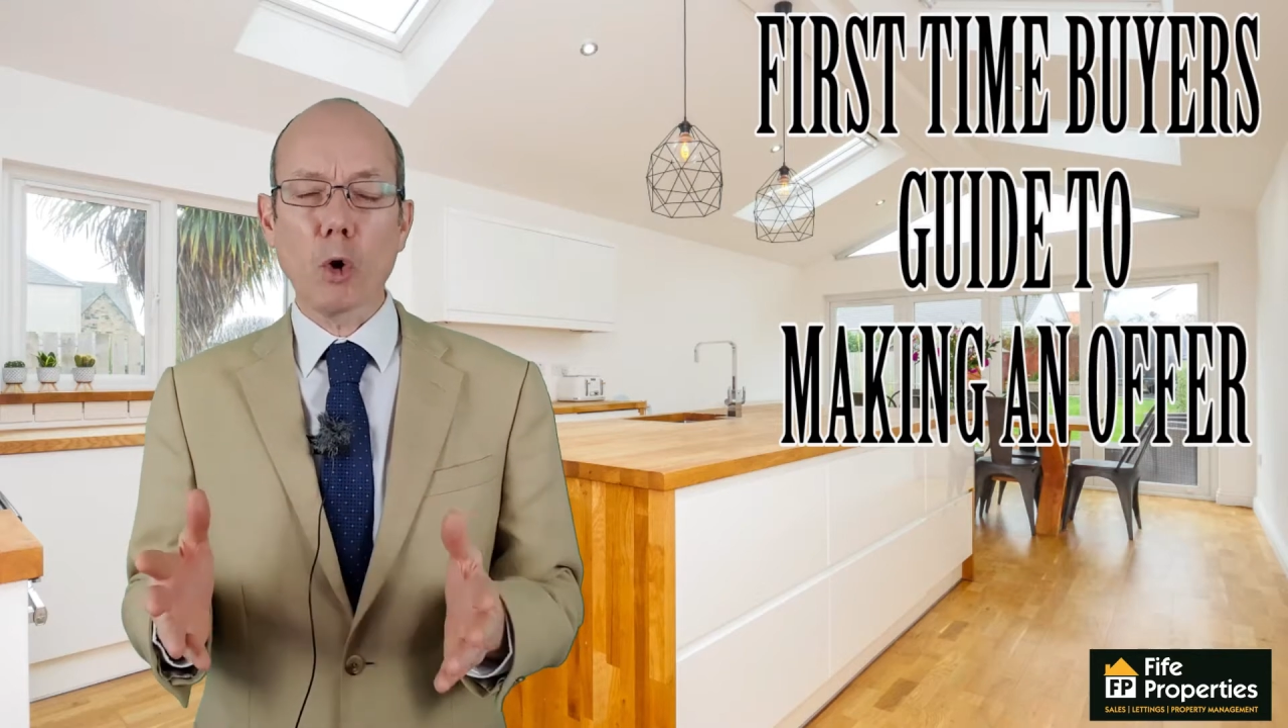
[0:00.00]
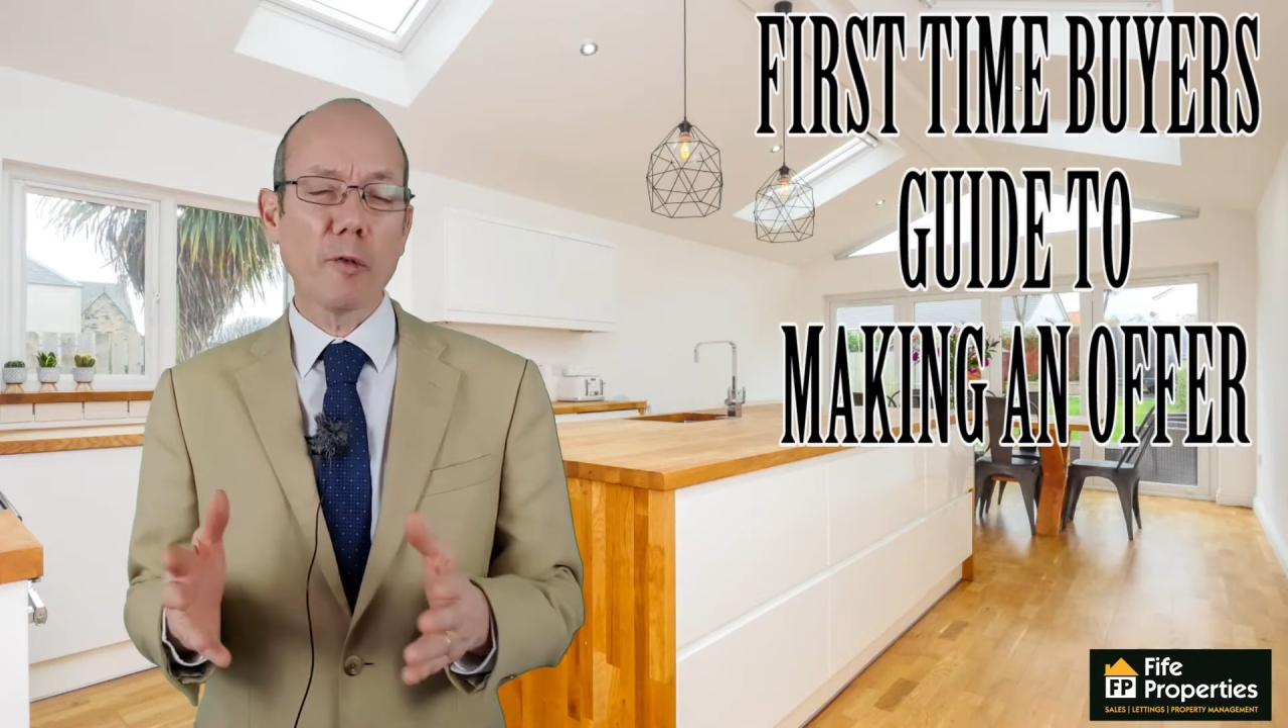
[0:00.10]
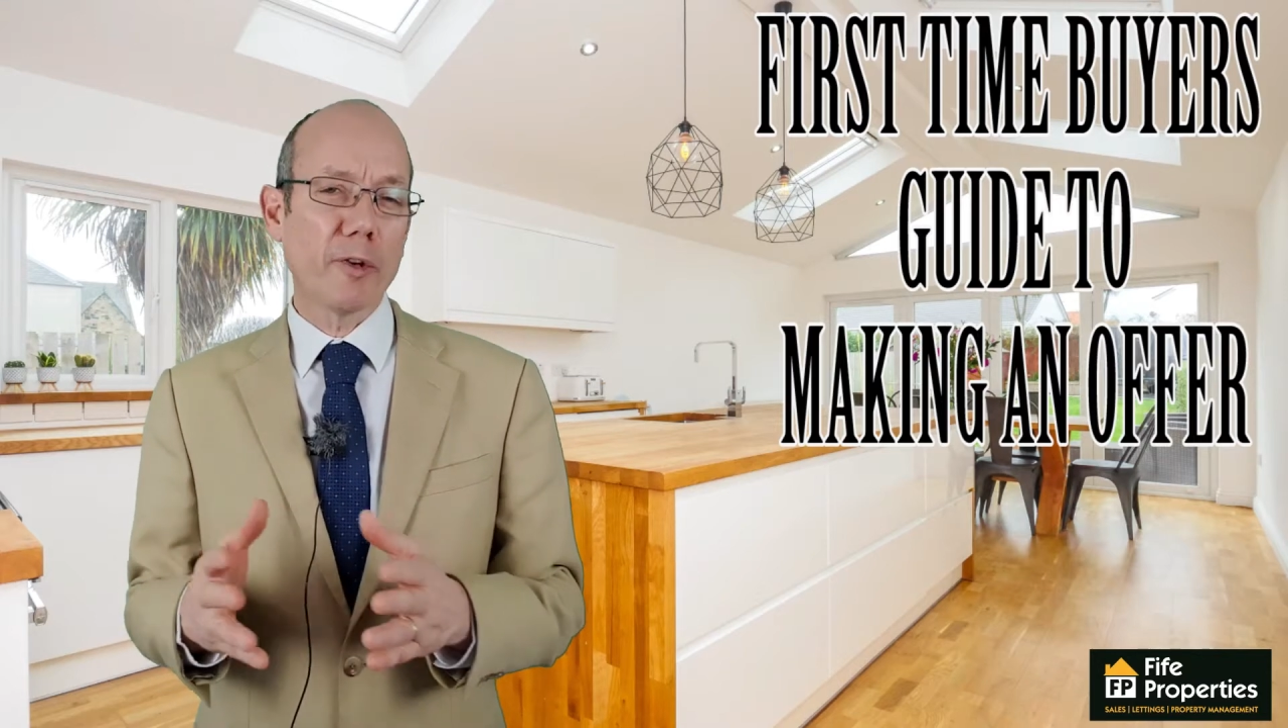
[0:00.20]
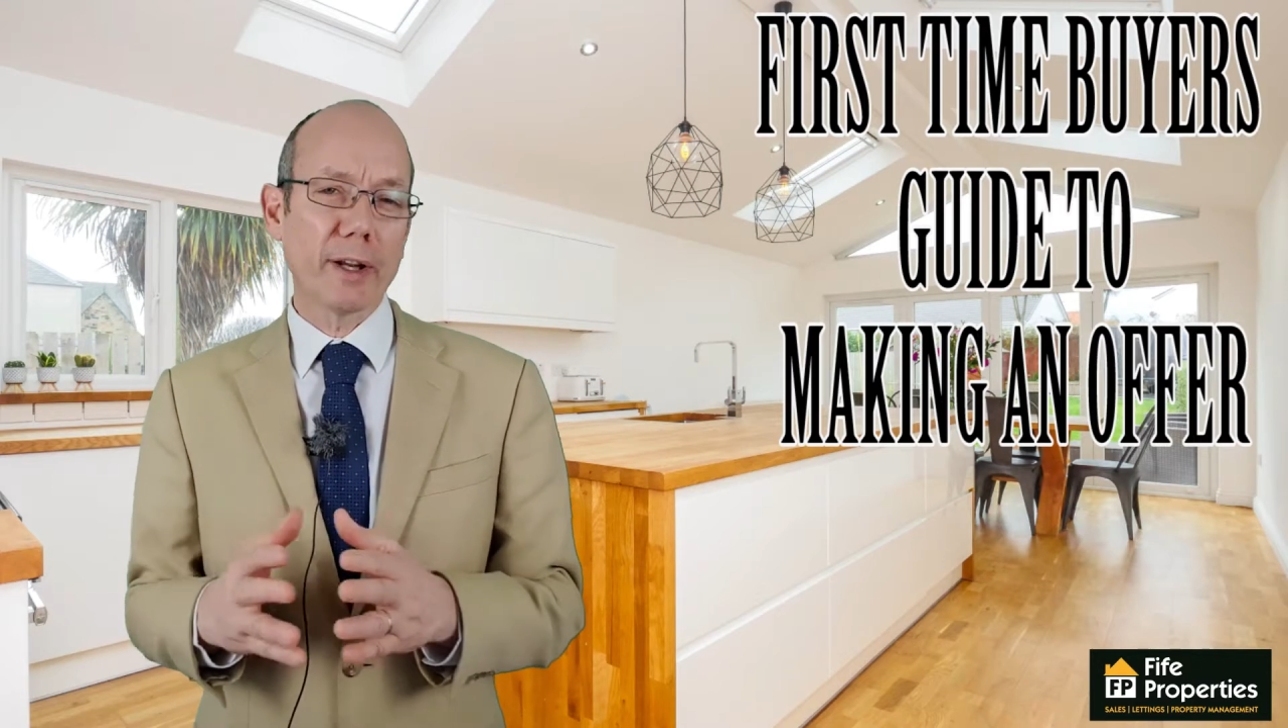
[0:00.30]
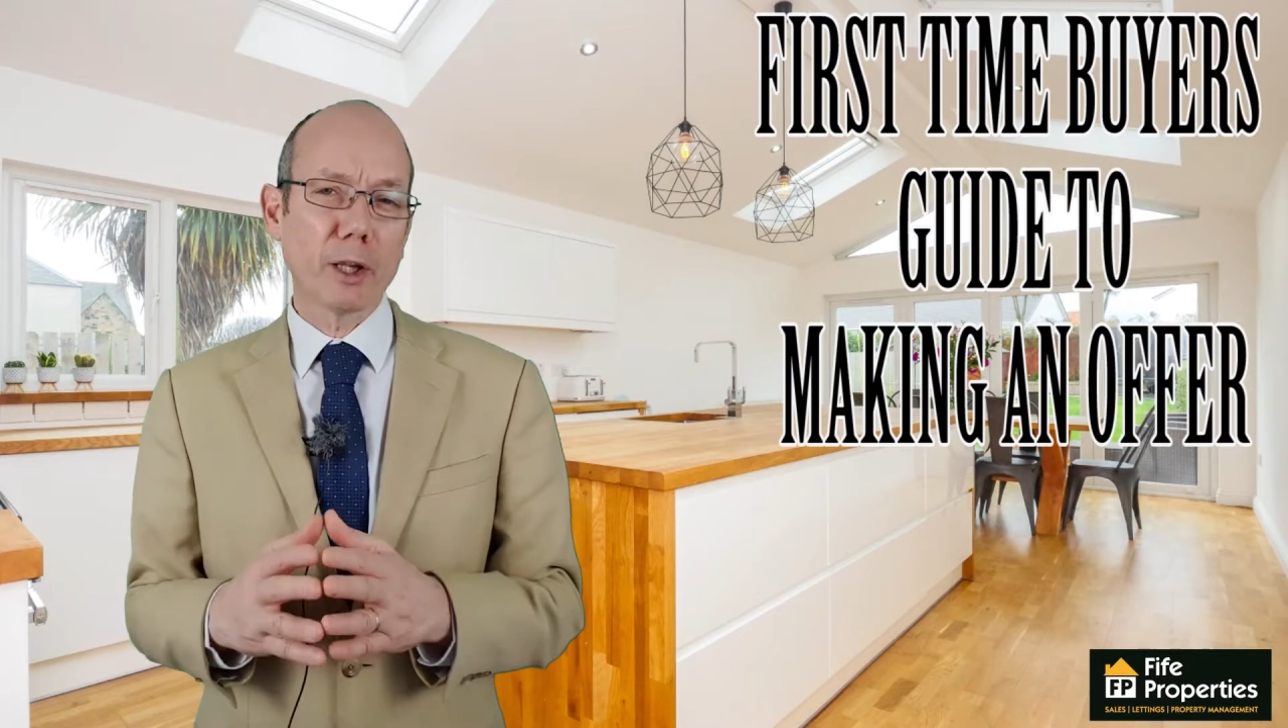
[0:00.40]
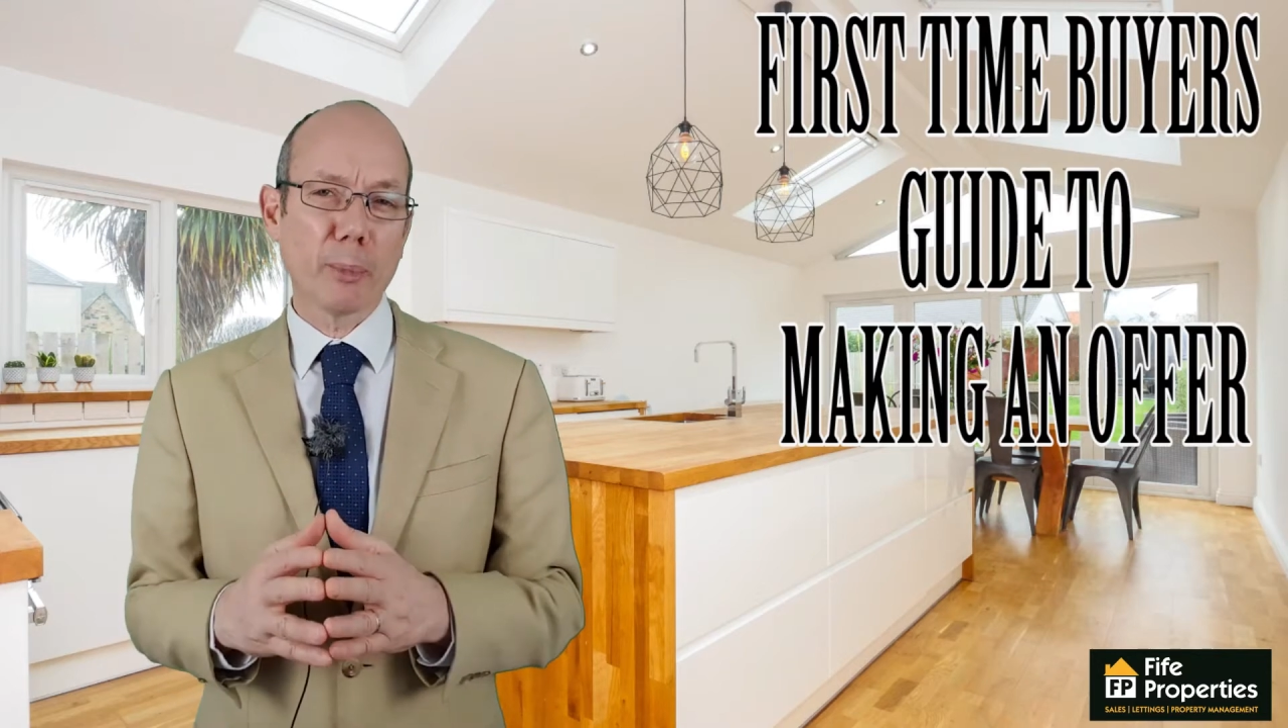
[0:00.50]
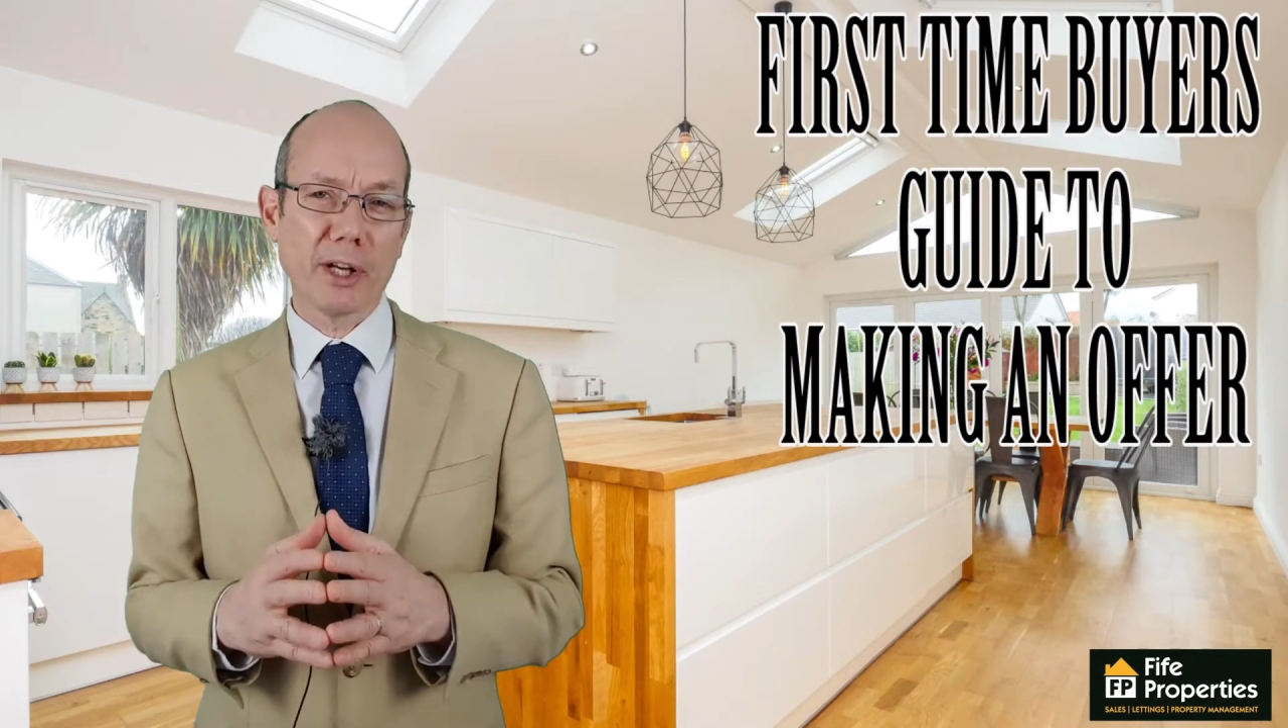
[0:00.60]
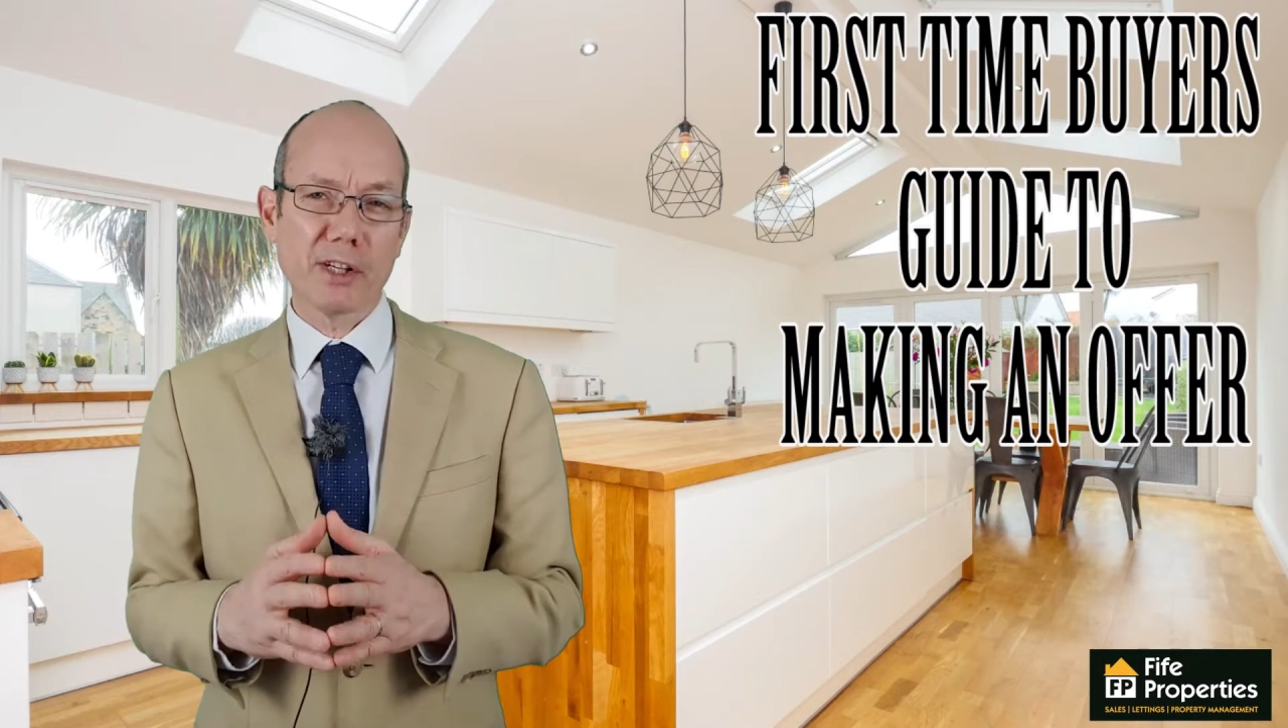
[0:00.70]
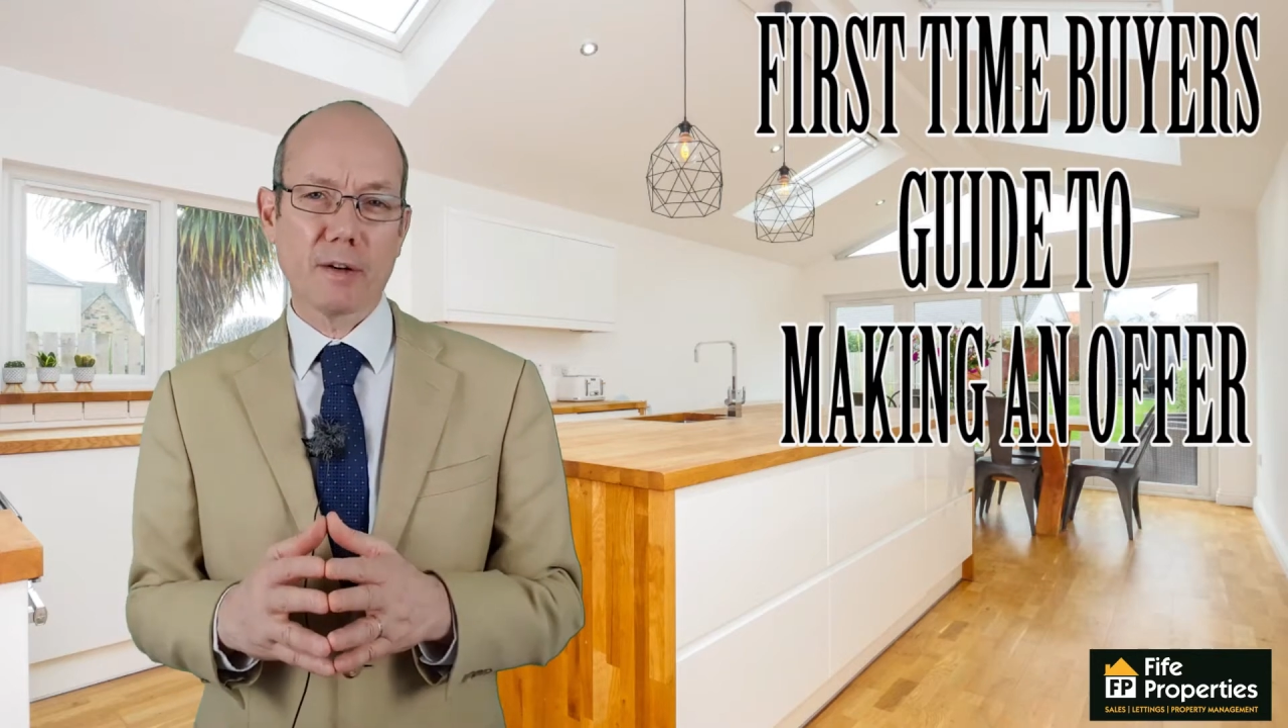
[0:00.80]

offering the price